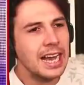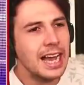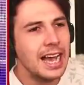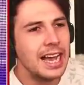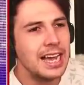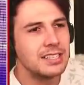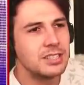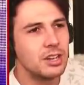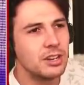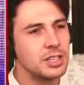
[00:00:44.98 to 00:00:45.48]

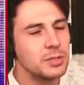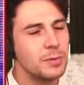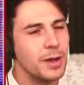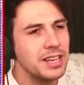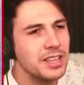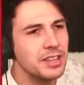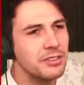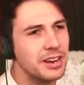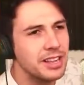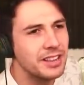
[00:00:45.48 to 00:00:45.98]
is on his way
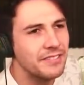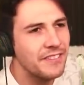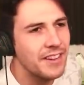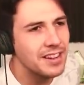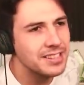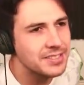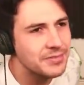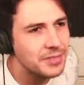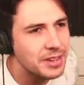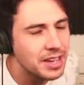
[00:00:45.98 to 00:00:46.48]
to the ring, the
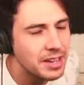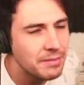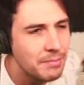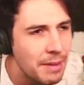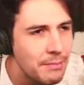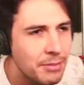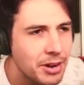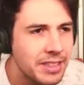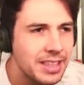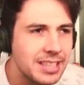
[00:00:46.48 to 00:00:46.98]
first
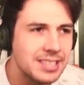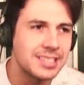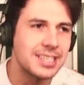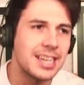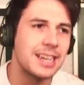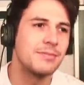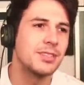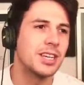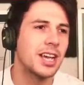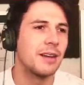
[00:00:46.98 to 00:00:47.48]
member of this
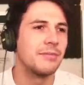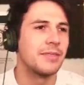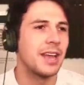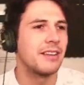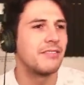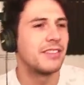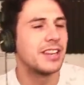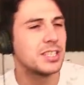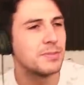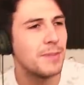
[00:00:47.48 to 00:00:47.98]
team to come
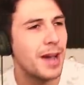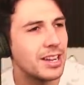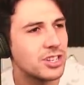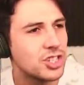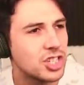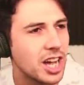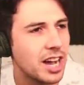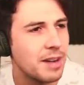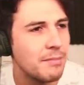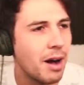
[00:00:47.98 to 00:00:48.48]
down for this
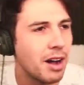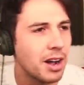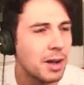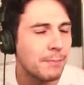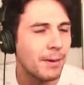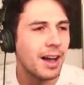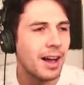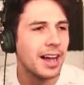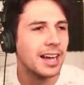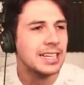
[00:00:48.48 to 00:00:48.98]
match.
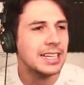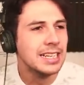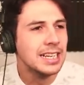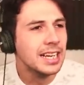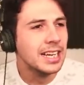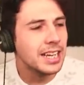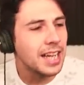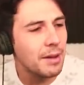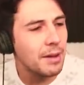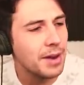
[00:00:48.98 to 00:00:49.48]
Markiplier
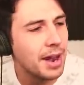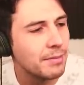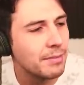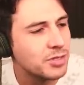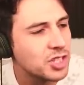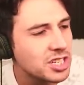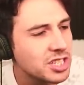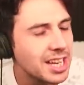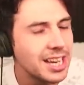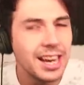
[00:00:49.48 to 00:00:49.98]
coming
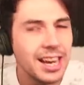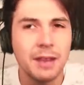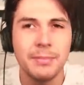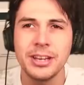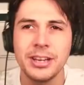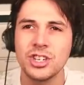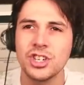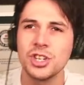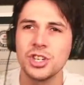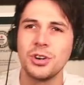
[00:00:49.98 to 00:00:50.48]
up just a little
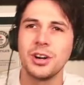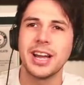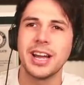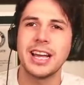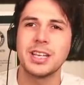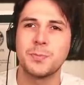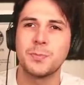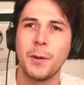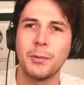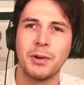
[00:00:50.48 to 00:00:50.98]
bit short
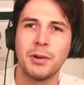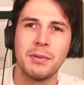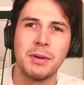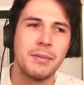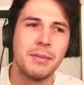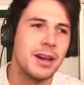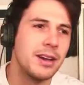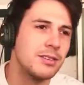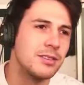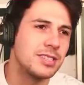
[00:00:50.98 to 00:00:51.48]
against Popular
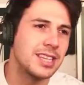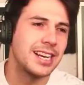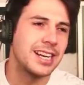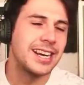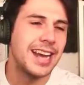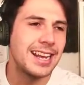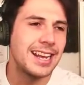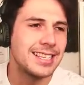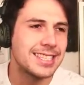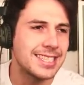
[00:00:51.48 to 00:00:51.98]
MMOs in
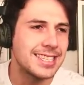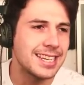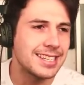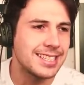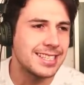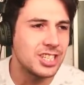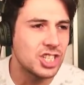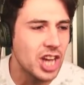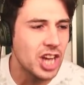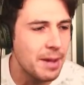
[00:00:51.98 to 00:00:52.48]
an
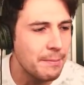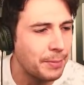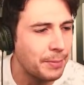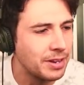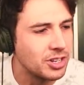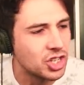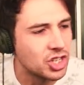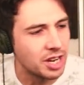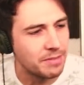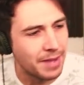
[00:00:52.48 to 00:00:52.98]
N60
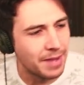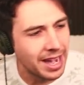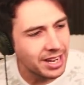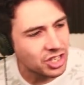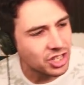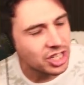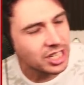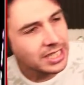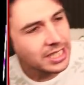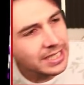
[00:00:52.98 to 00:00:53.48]
championship
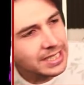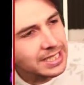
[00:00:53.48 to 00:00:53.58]
match.